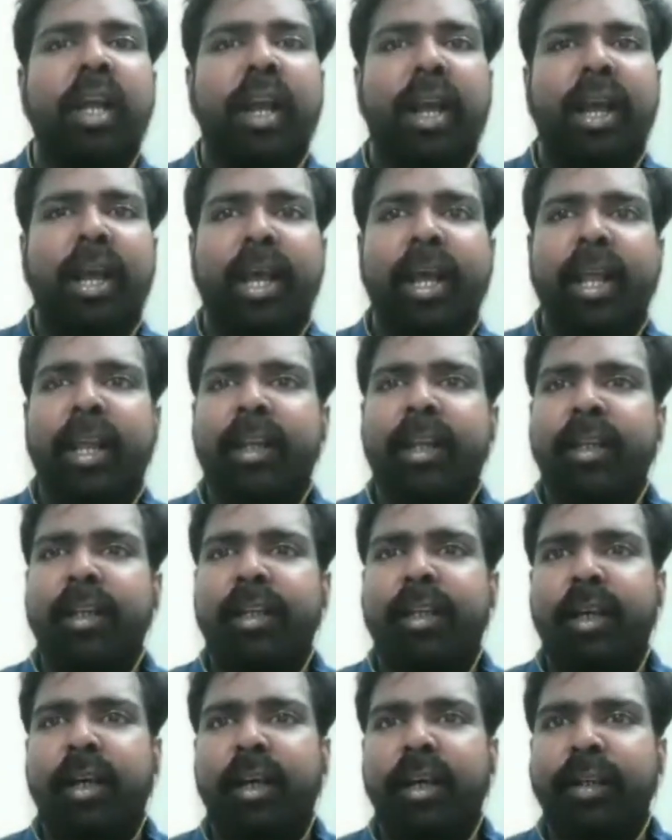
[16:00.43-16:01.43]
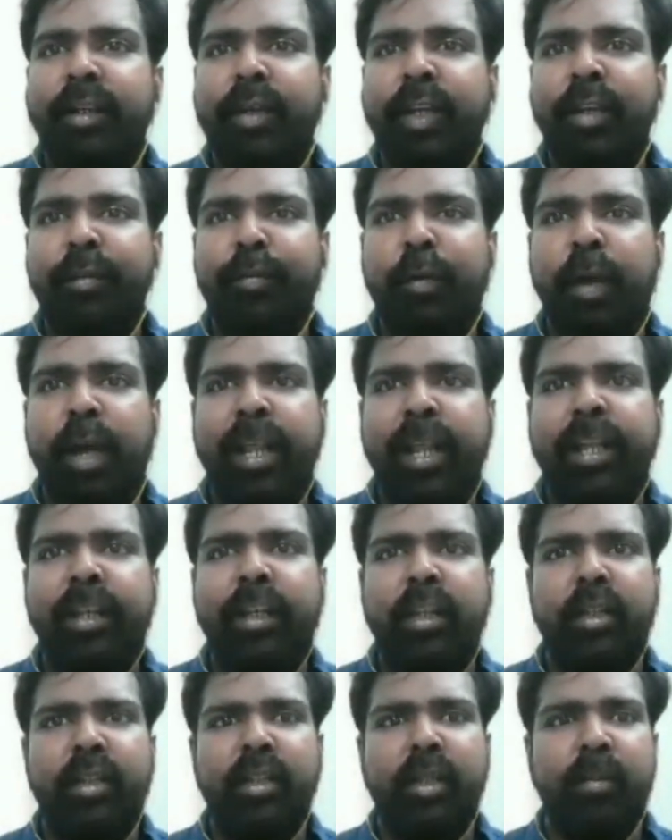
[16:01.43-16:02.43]
And uh, you can
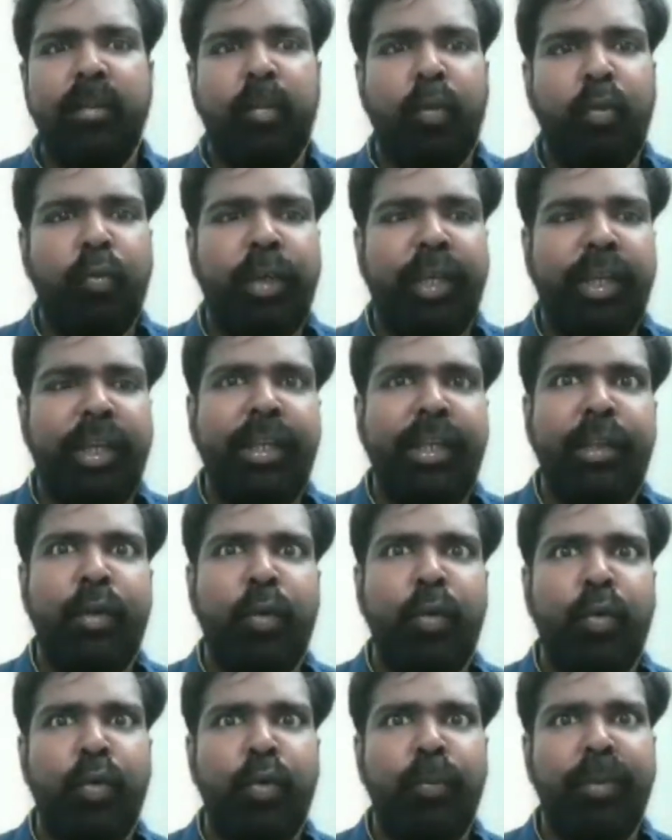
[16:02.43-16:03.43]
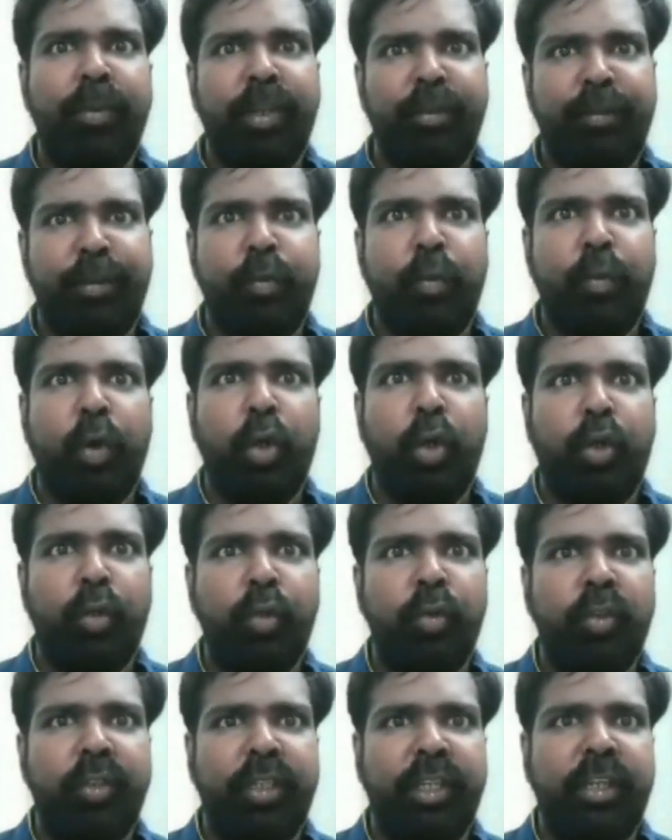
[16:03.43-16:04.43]
find the movie in YouTube if you want
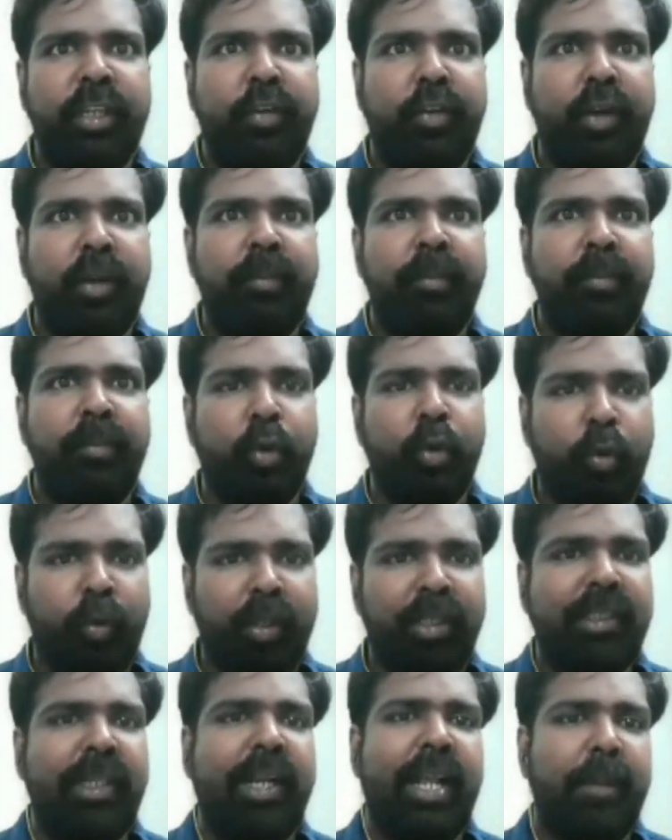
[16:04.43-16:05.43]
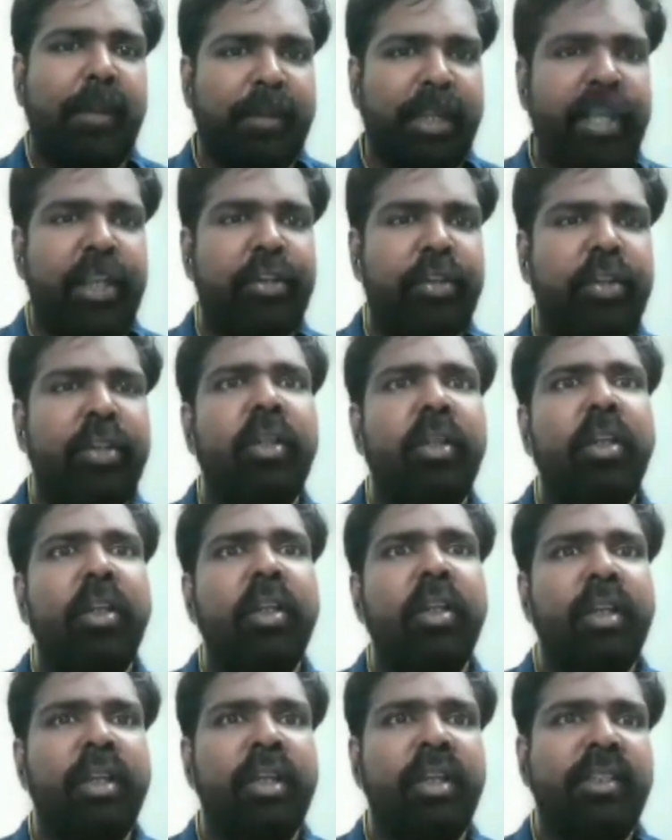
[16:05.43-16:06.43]
to. Tin Drum Novel's adaptation
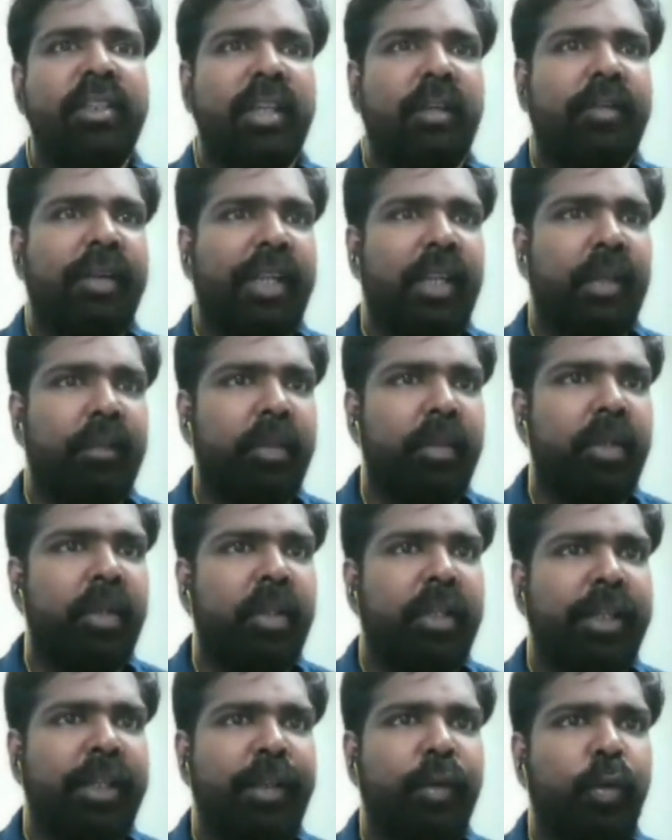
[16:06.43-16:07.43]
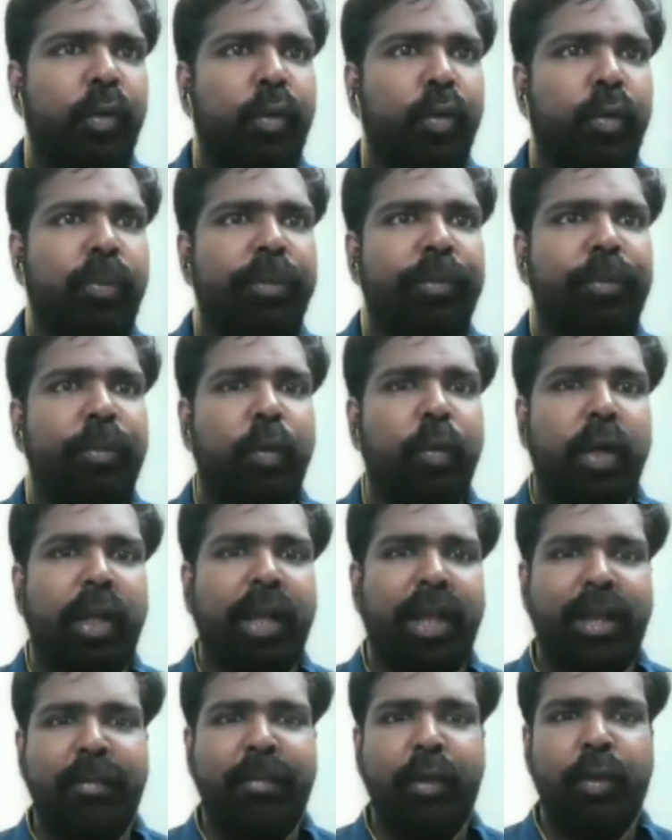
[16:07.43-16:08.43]
is available in YouTube if you want to
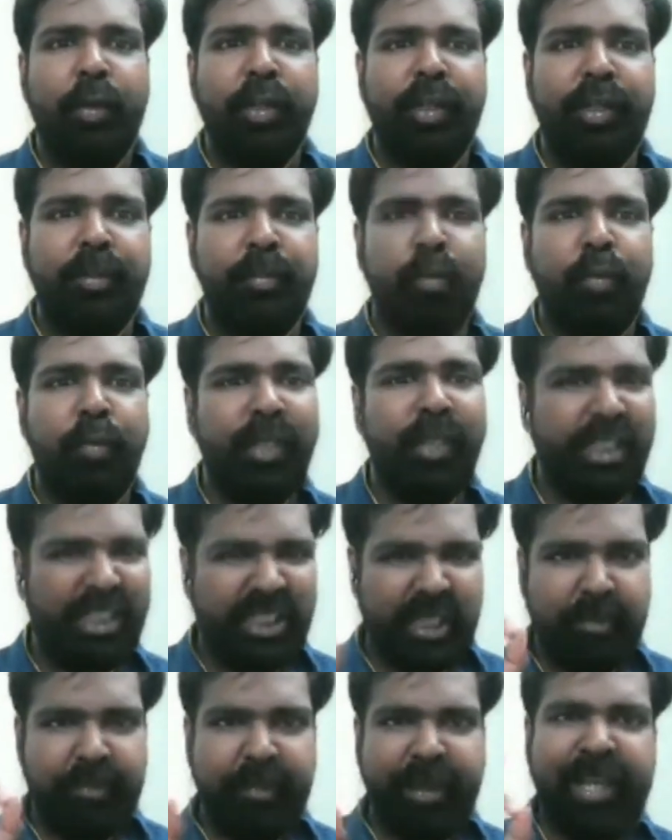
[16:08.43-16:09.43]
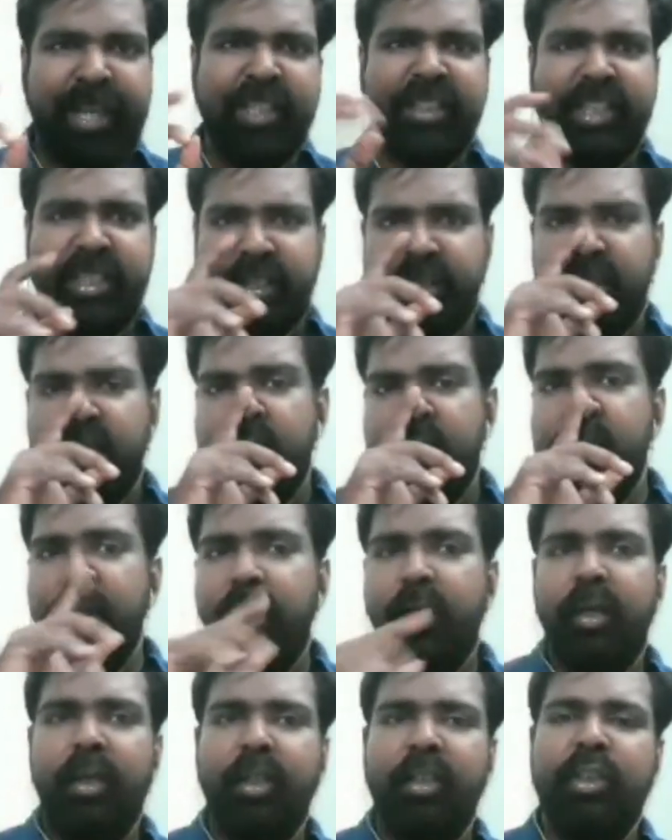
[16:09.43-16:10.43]
have a look at the movie. That's an amazing
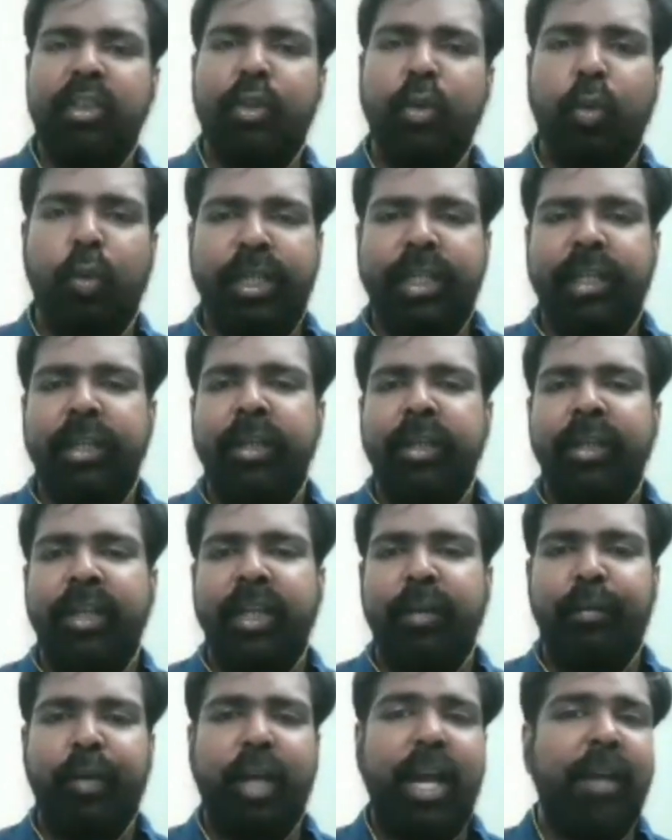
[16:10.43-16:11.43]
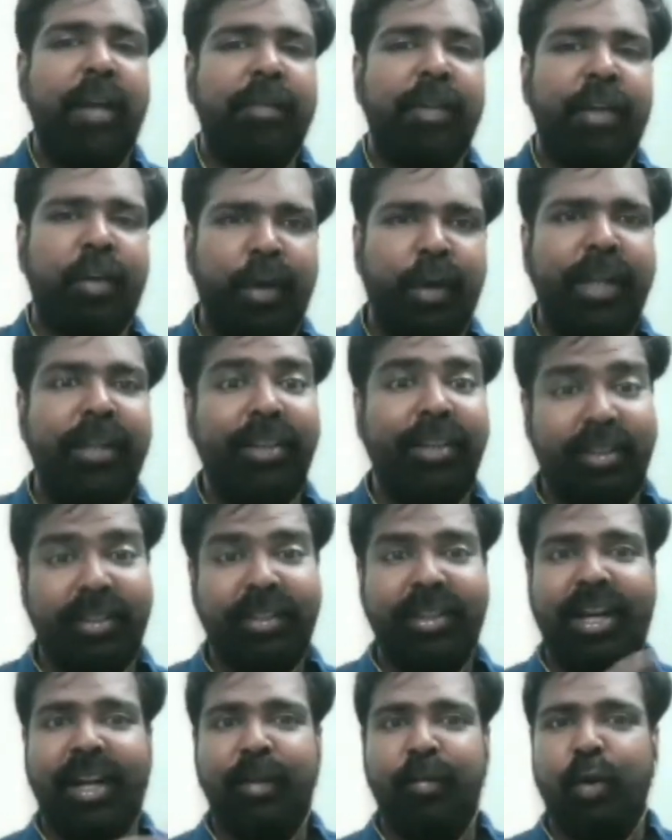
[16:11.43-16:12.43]
uh, story. If you haven't read,
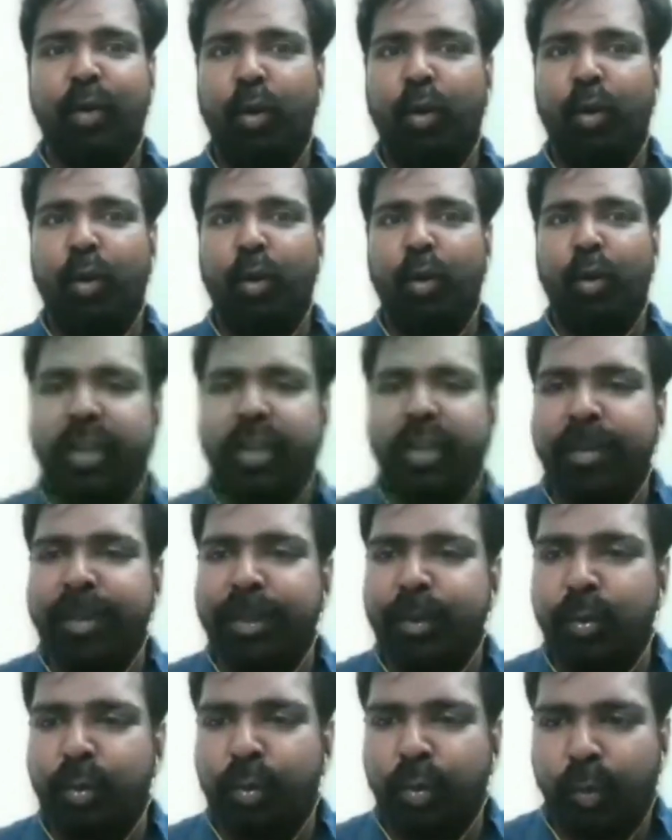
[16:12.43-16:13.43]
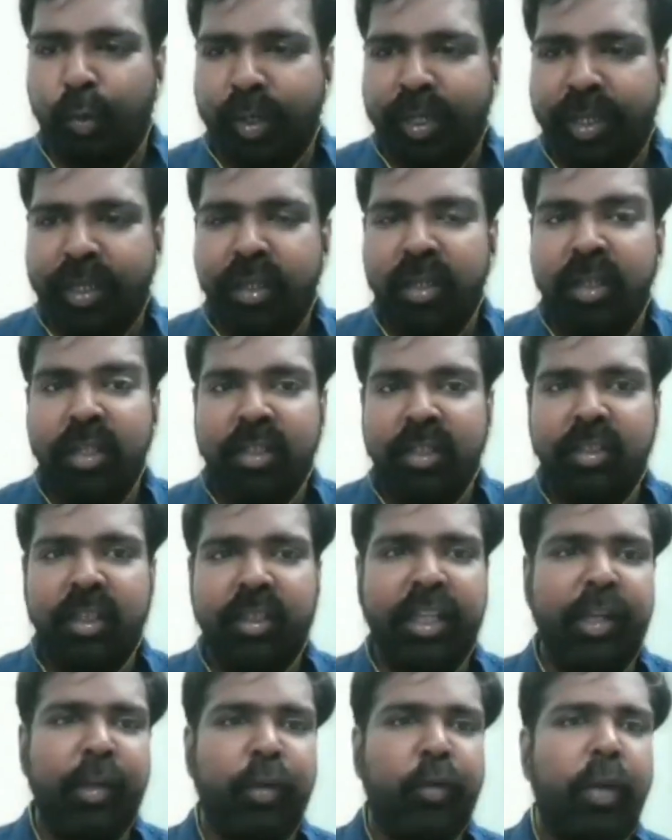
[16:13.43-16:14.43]
I would always recommend you to read the
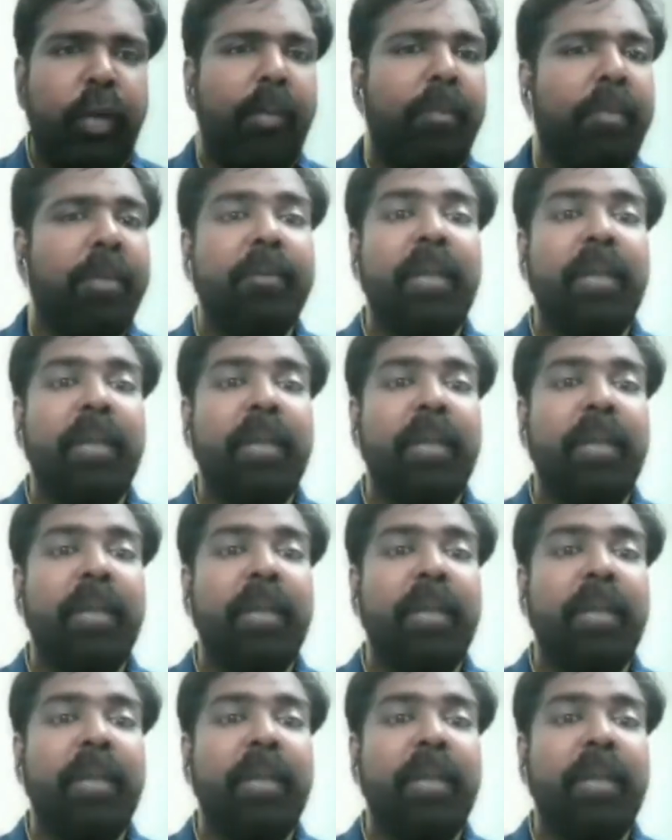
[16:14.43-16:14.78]
Tin Drum.